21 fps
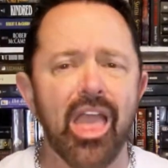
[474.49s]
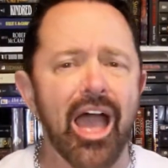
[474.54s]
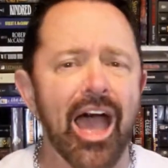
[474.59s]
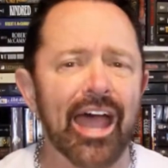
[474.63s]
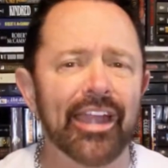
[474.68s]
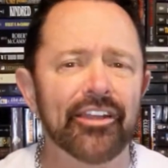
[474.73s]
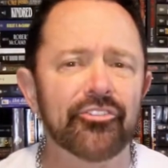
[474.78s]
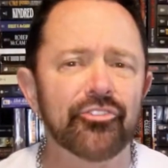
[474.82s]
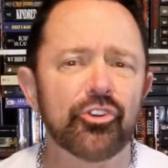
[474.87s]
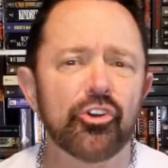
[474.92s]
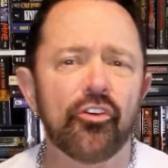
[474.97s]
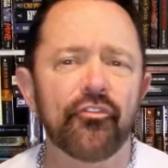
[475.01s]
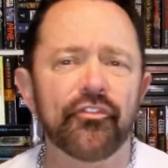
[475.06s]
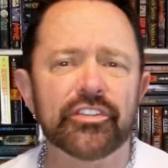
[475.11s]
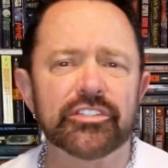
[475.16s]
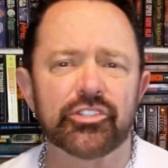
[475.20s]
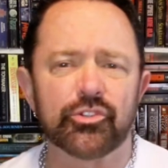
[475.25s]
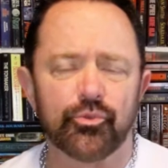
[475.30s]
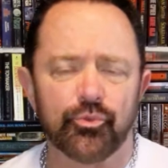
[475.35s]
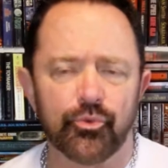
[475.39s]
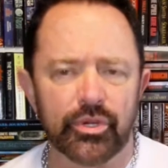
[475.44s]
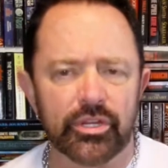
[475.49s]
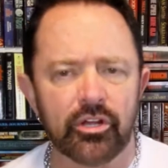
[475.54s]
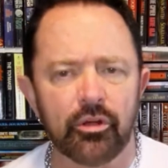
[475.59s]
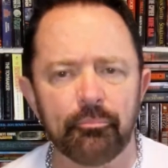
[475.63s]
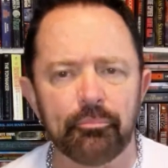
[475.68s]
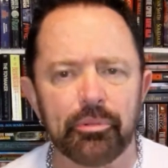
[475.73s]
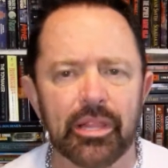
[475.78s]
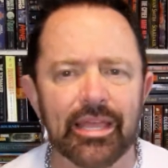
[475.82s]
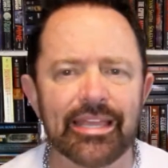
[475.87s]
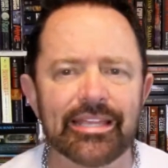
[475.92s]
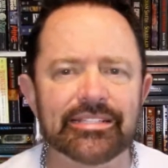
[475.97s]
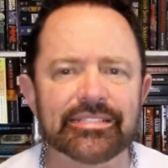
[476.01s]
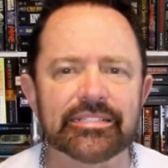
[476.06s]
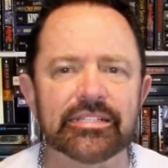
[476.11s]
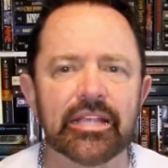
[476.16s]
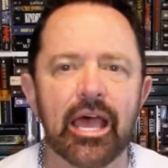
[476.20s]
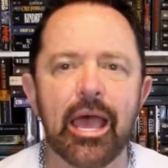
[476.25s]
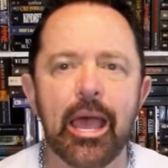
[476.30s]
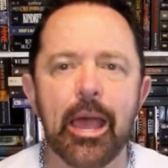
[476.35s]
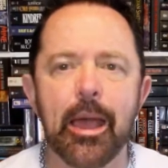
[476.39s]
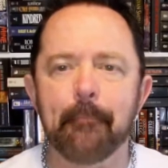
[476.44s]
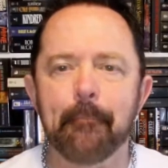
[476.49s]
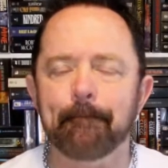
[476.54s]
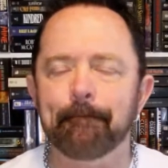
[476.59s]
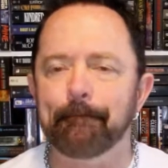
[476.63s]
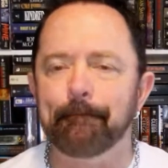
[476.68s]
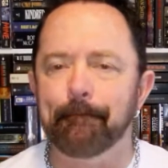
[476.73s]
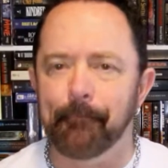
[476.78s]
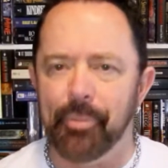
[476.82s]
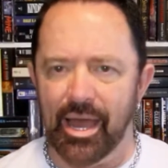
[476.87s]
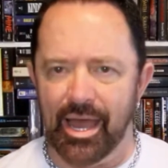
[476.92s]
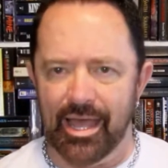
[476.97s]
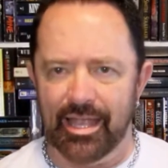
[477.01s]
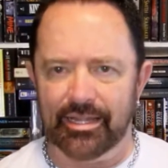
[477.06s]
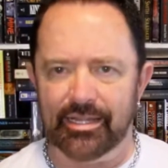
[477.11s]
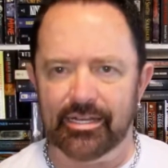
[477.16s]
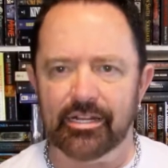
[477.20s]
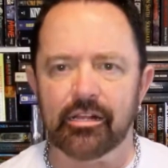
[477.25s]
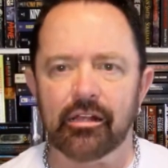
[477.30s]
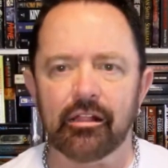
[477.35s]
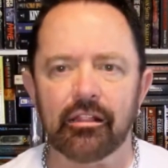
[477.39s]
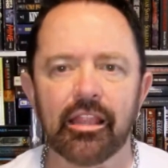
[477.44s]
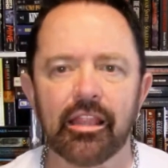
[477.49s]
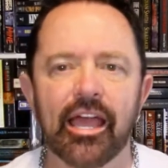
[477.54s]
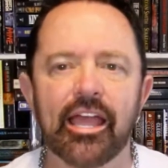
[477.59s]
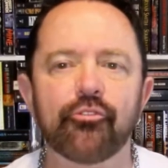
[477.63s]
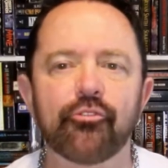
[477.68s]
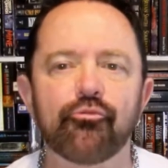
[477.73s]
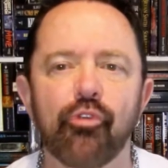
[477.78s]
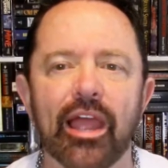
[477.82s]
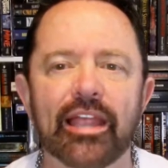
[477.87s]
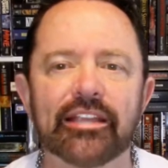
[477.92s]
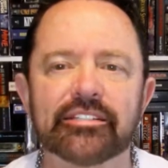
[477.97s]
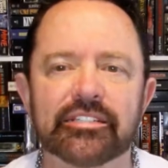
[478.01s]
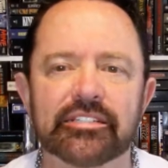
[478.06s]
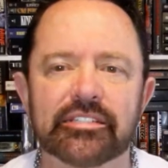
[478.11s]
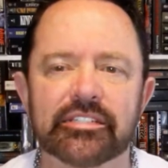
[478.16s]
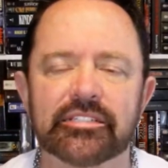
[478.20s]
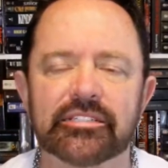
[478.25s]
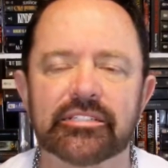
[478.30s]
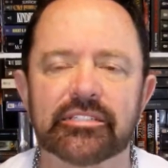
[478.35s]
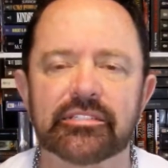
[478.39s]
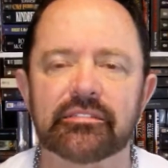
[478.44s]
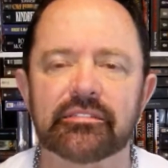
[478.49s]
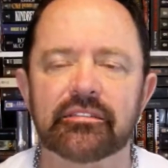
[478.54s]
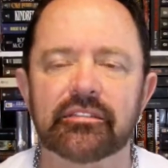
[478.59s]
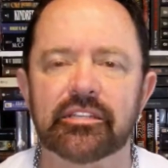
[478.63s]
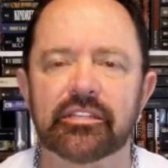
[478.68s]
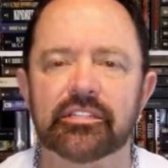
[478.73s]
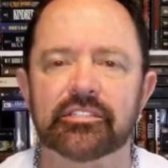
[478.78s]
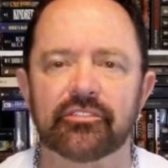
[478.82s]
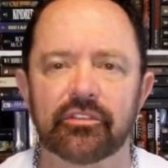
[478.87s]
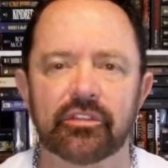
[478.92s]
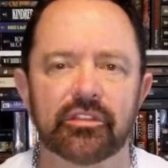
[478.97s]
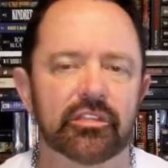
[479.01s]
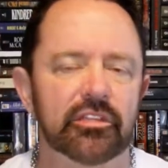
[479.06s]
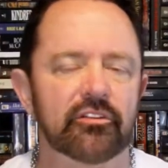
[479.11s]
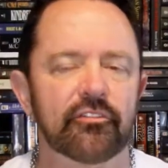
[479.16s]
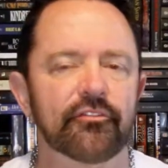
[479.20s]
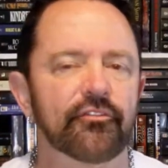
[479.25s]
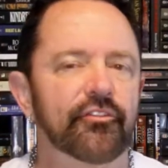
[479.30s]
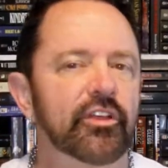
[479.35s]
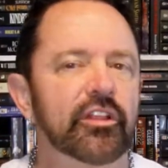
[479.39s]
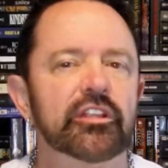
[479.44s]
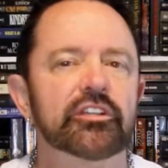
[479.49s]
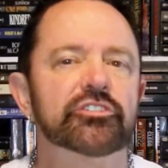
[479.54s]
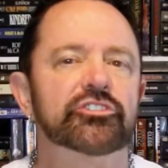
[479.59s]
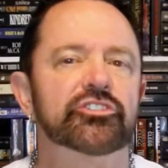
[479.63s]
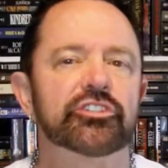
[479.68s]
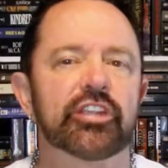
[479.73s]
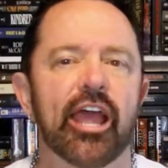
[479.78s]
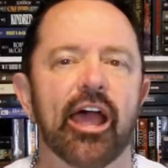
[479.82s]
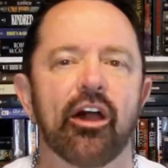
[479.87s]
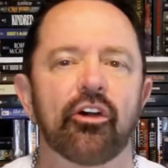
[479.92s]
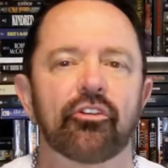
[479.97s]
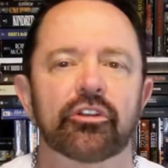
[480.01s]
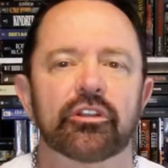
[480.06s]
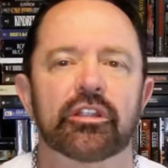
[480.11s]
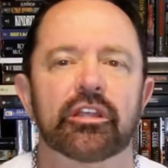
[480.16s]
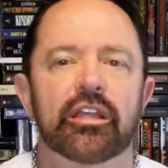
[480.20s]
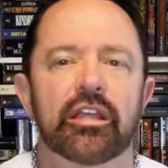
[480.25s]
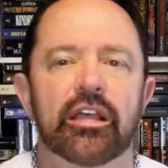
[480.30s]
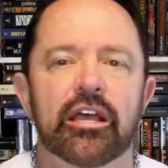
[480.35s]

I don't know if it's a real place, but Clegg writes this little village town